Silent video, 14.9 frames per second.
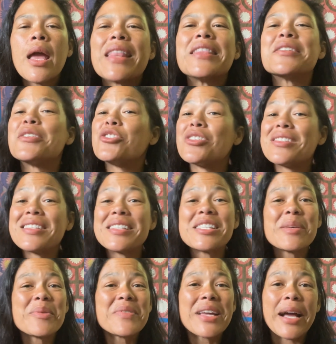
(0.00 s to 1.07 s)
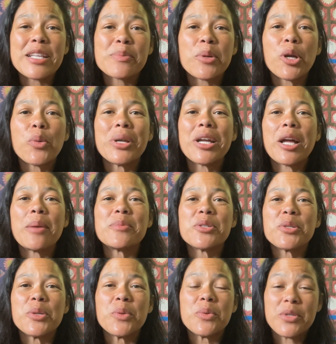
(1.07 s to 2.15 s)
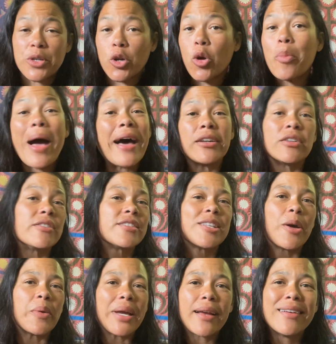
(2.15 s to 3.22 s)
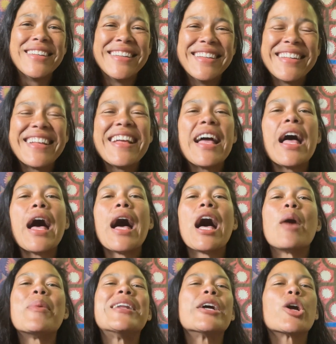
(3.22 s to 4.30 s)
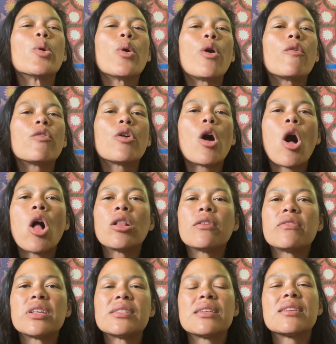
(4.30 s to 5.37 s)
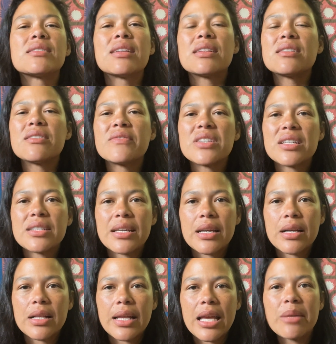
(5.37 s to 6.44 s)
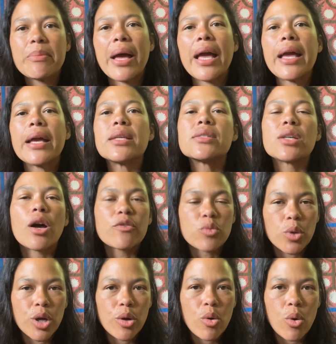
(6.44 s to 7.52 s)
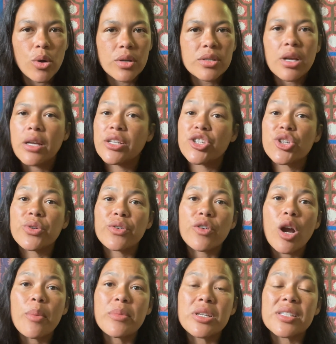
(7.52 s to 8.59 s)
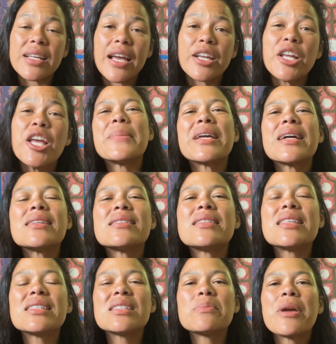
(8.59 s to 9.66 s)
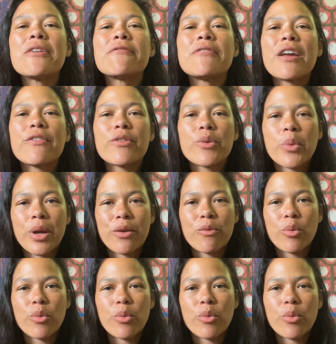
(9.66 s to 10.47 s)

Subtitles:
This is just the tip of the iceberg when it comes to zero pattern sewing. And I go over all of this in extensive detail in my soft work course on intuitive garment design, because this is my favorite way of